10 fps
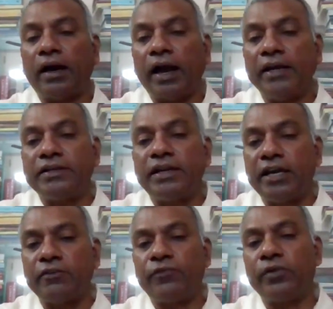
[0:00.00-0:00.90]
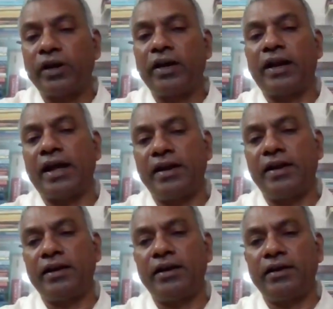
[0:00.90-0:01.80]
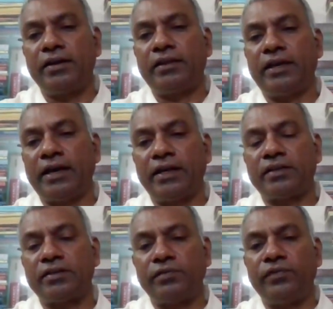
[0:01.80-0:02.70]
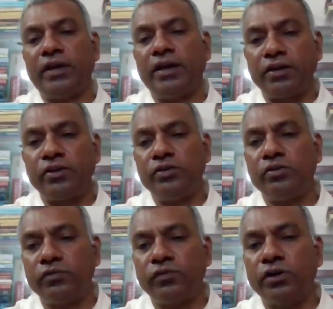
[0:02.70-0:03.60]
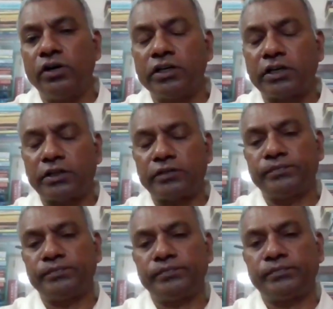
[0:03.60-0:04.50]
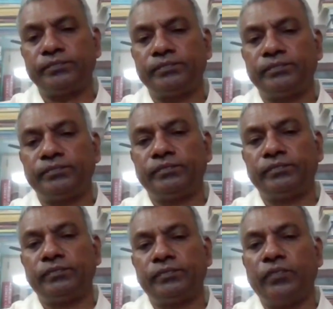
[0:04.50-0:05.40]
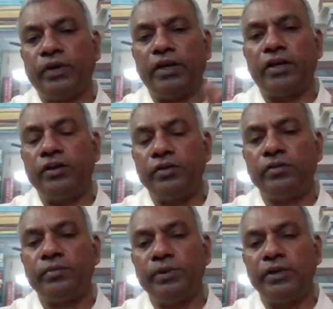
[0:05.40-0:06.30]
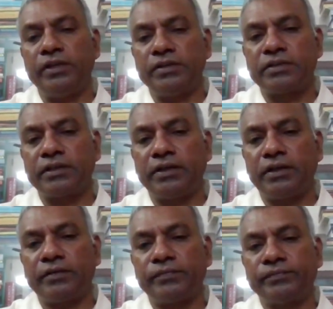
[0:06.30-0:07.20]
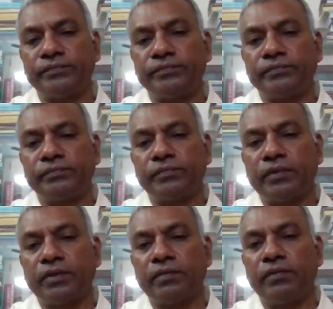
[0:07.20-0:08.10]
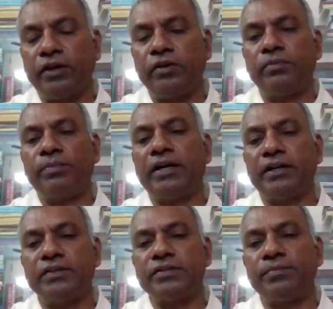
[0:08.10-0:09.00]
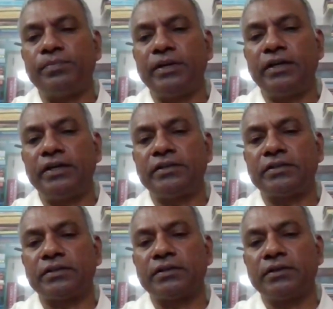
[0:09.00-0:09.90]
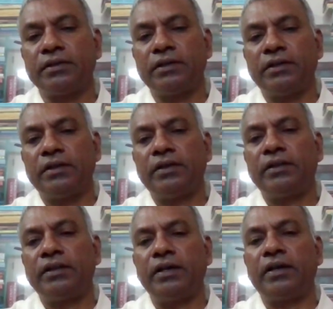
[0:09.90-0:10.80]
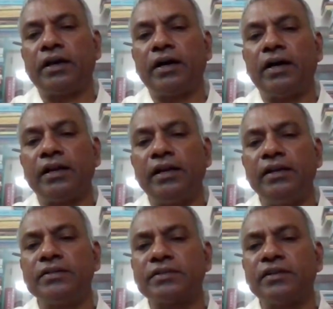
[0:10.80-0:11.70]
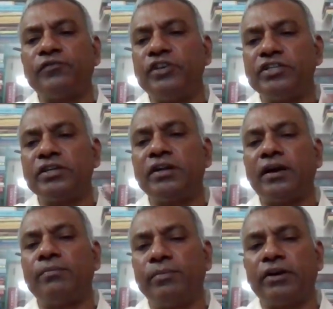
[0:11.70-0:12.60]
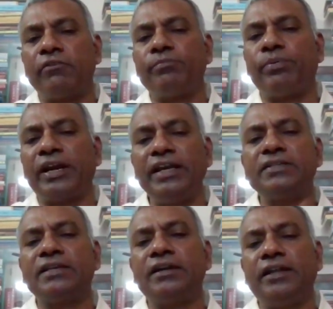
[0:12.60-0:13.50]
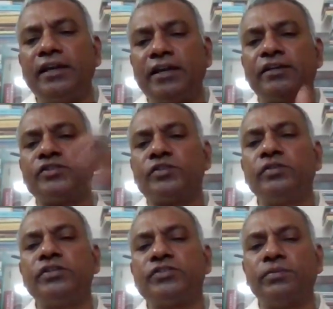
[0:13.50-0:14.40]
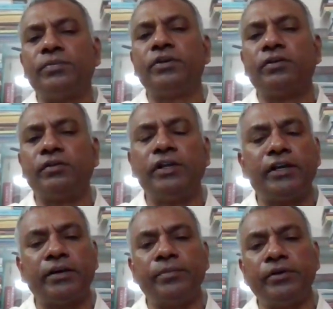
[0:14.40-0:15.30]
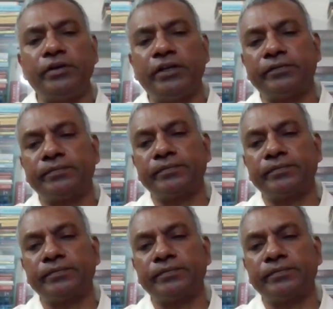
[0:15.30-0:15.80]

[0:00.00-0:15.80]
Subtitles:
I take for granted that where you work, where you minister, where you participate, there are insufficient number of priests and deacons to distribute Holy Communion.